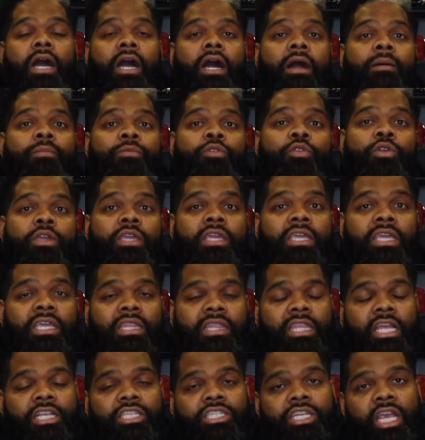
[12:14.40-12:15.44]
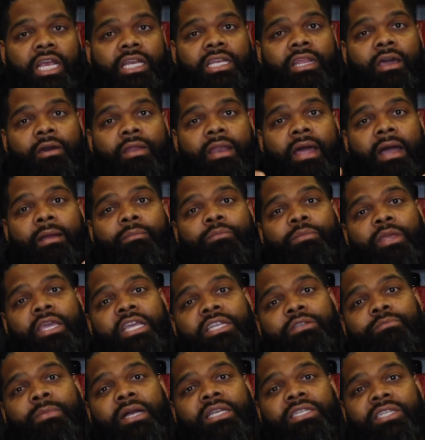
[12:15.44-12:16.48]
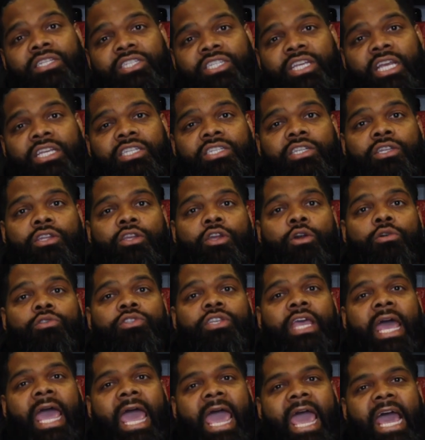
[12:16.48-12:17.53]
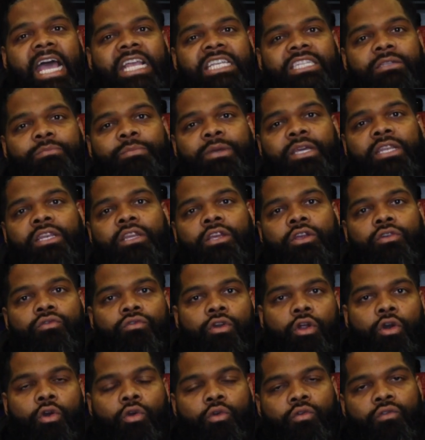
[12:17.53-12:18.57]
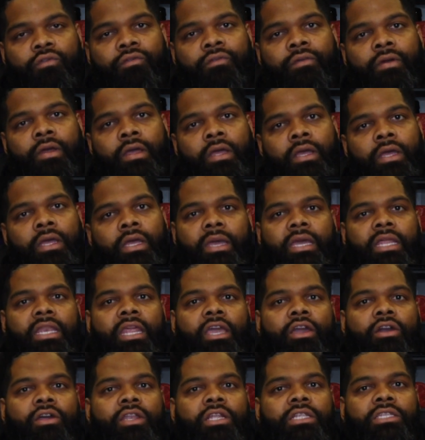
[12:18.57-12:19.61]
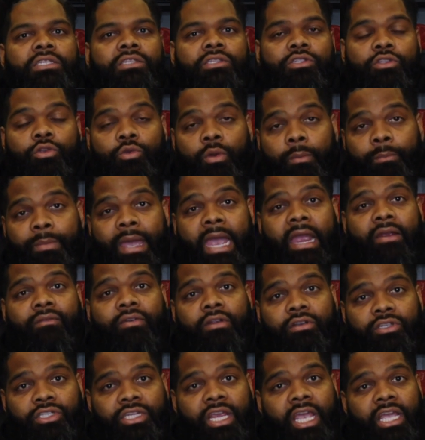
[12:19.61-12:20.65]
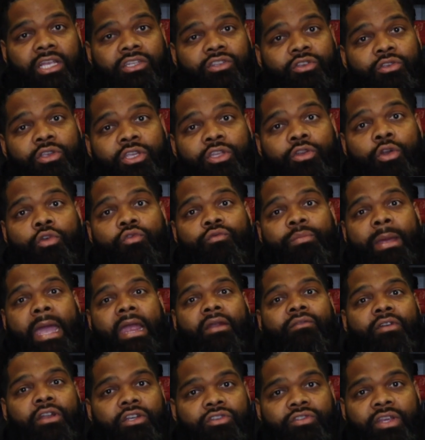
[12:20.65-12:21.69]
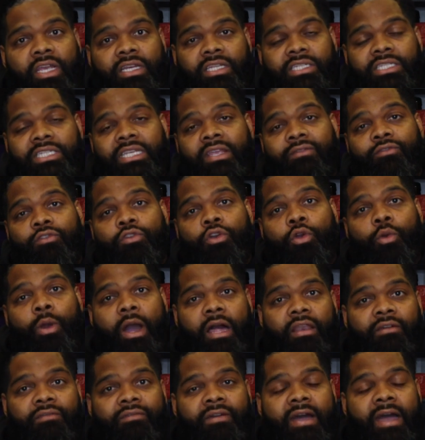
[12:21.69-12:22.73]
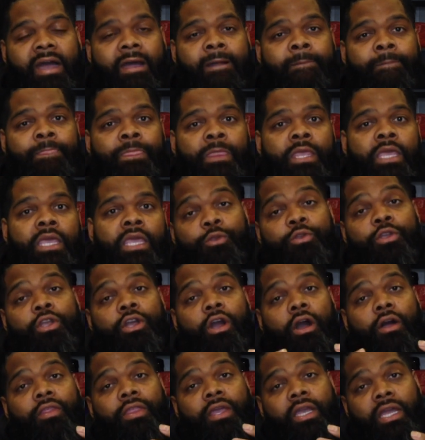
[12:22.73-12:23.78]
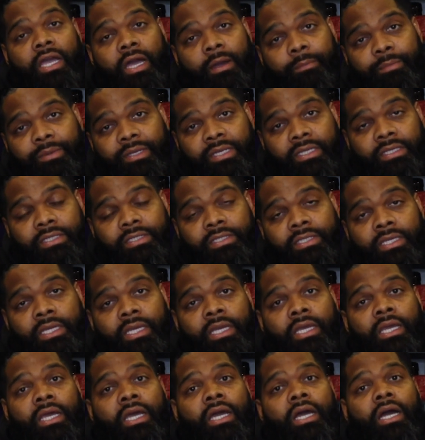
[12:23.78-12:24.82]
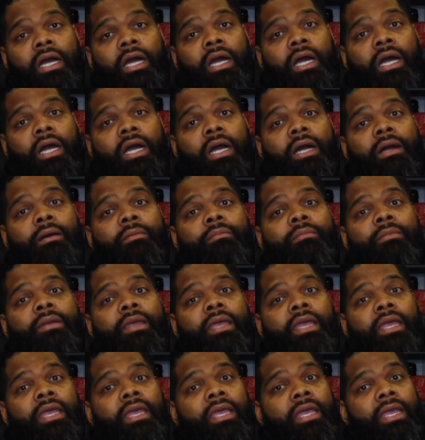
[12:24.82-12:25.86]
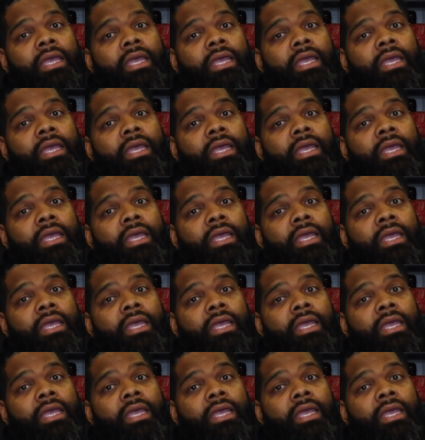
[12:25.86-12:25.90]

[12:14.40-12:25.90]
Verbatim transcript: um, you can get that checked out. Out uh, here's my suggestion: go to Aspen Grove. Um, and they're going to do a background check. So you can do a background check to see if you qualify. You can call the companies um,